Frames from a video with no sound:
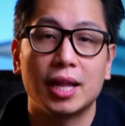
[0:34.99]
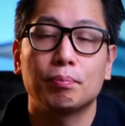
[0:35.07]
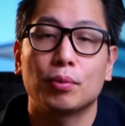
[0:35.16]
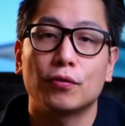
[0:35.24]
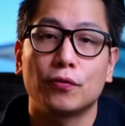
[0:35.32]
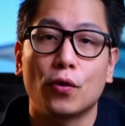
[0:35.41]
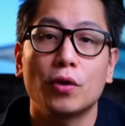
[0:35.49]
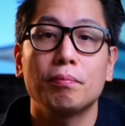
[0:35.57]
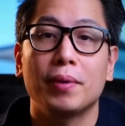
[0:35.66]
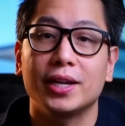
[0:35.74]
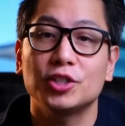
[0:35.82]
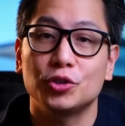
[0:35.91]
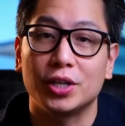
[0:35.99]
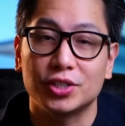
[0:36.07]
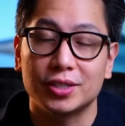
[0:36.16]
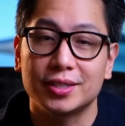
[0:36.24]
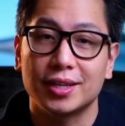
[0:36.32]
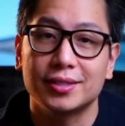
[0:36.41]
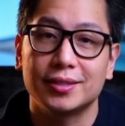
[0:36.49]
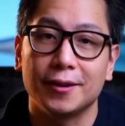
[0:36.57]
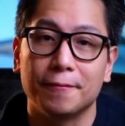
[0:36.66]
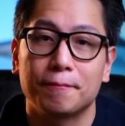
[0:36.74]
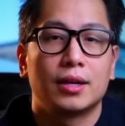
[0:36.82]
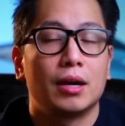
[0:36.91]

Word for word: and perform penetration testing.